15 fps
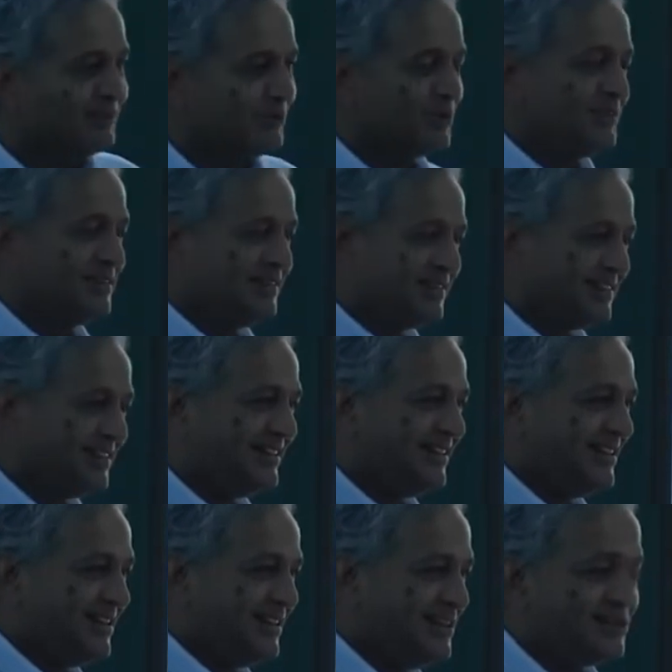will come you
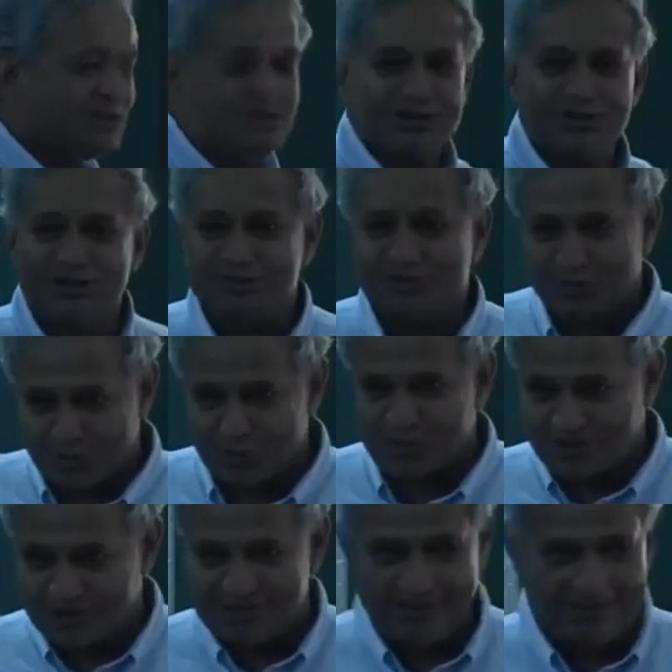write keep on writing
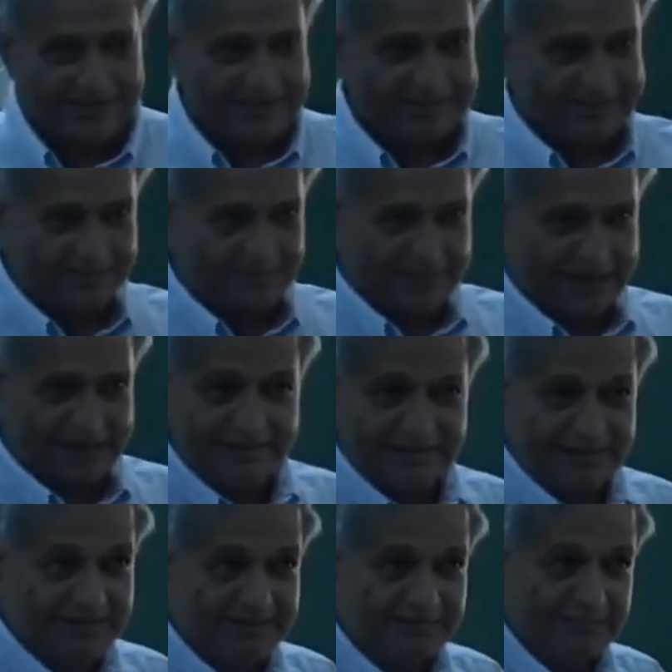what is that is it right or
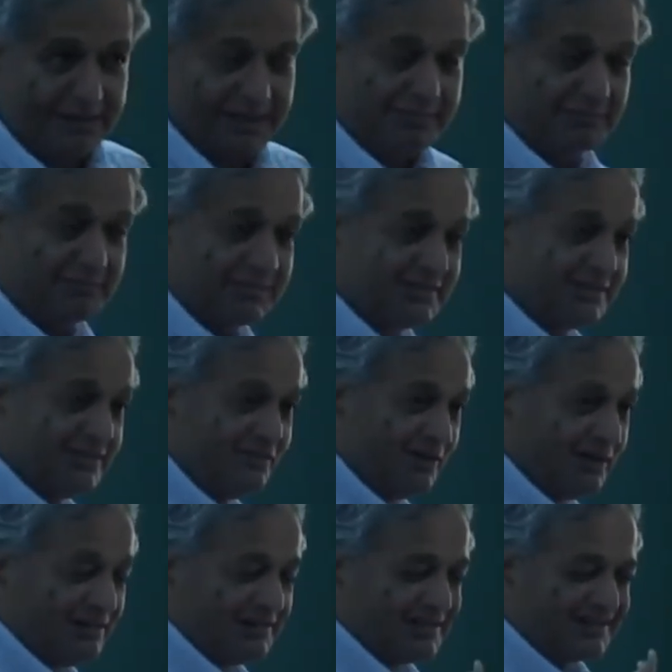wrong?
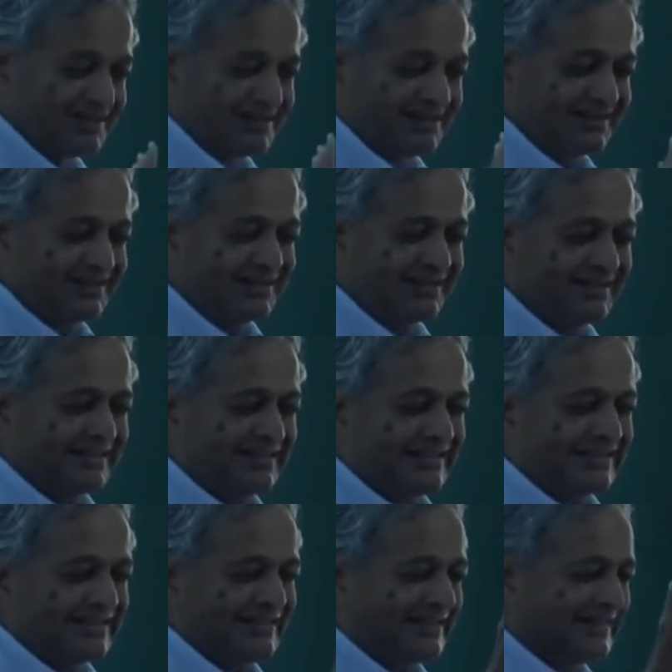Right or
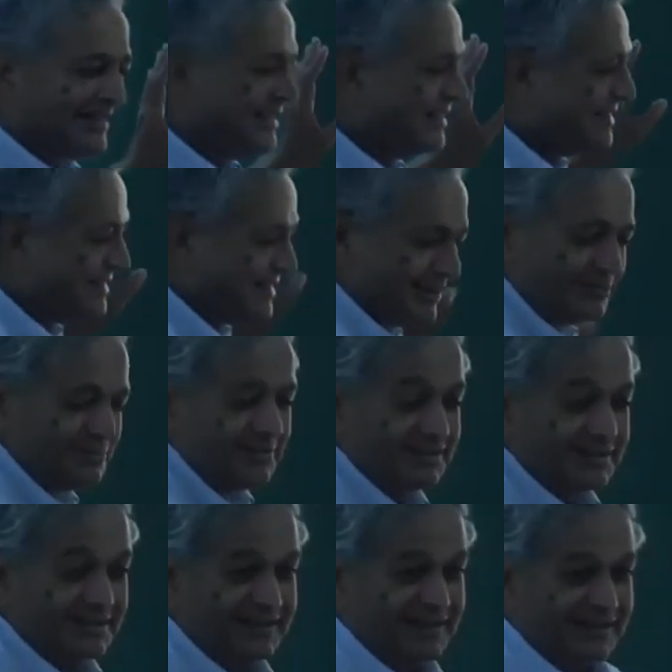wrong determines only
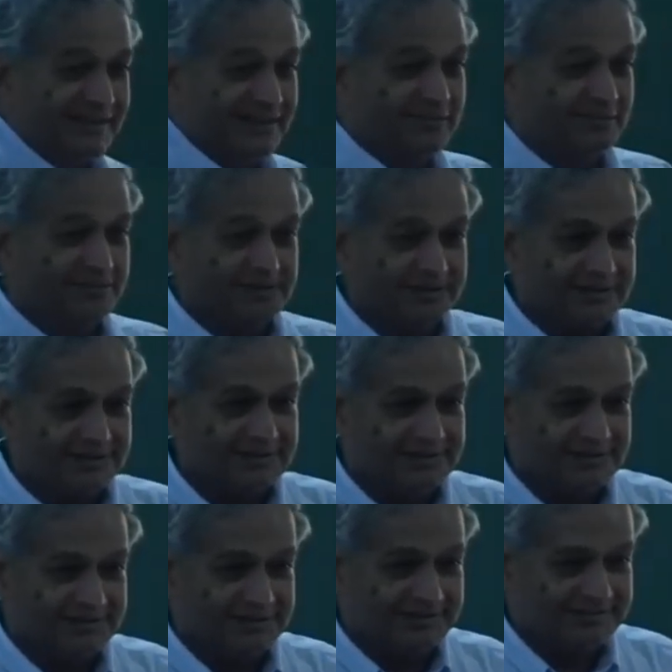finally when somebody does an
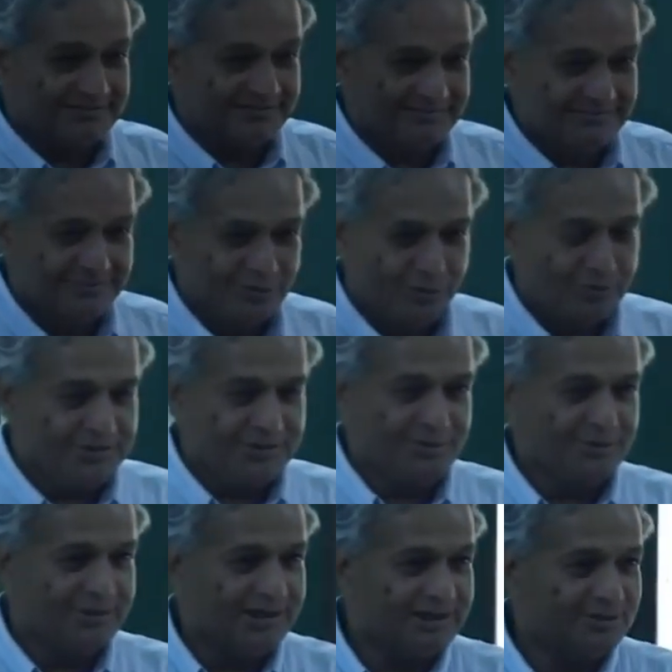experiment you say
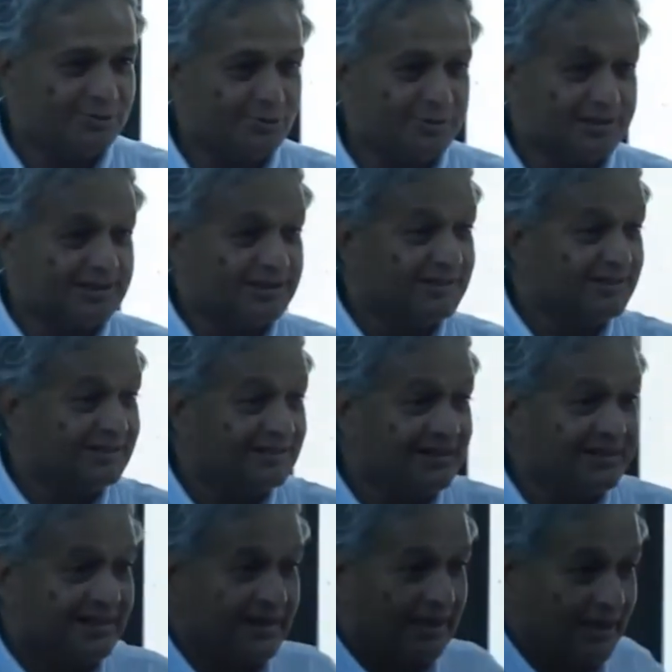okay I, is it
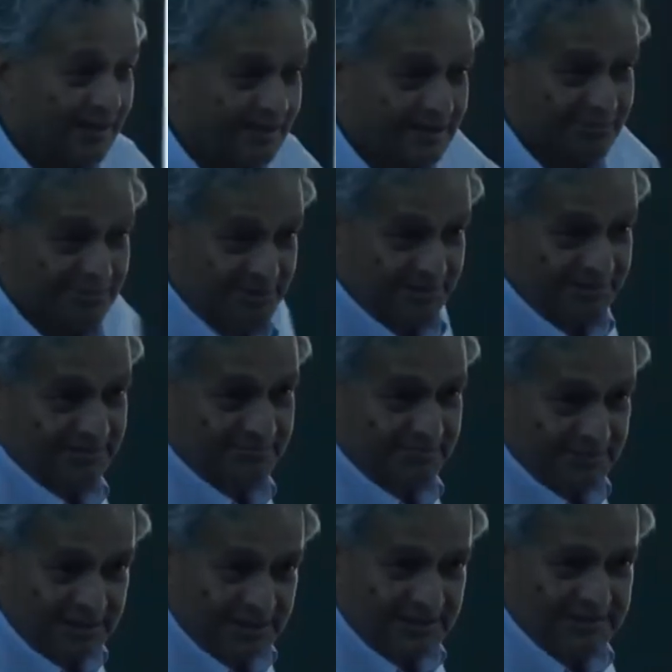close
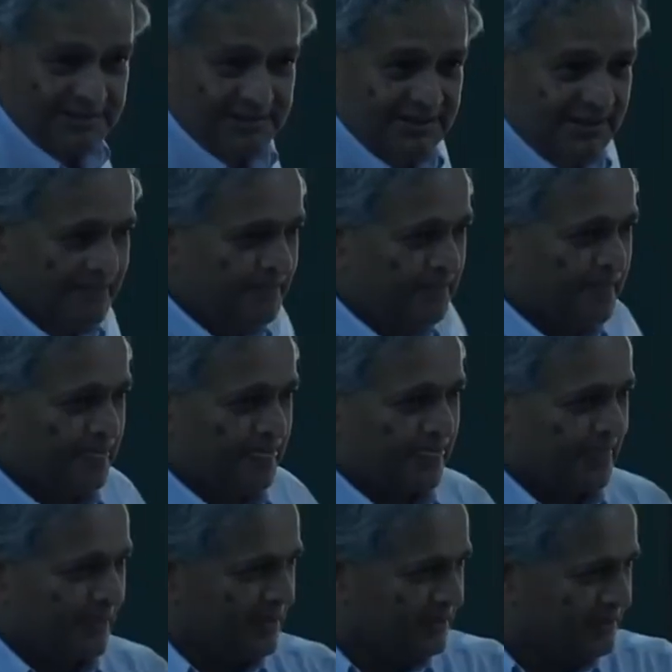that is what
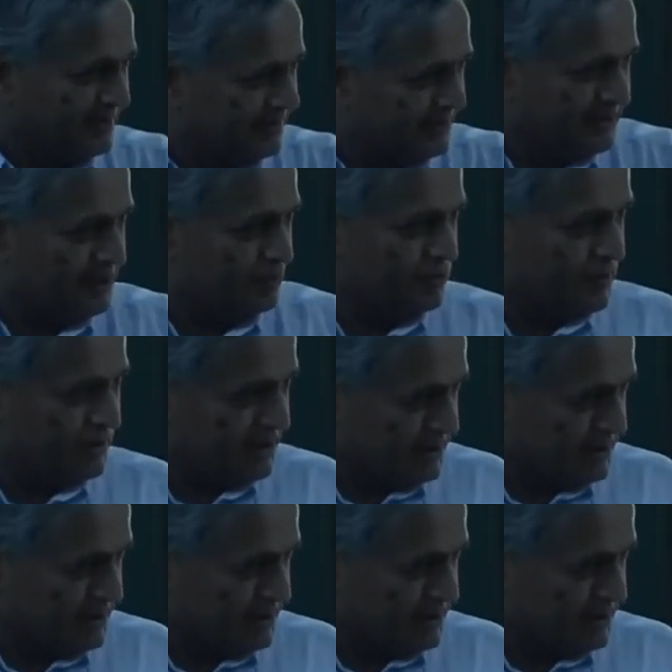and that is the reality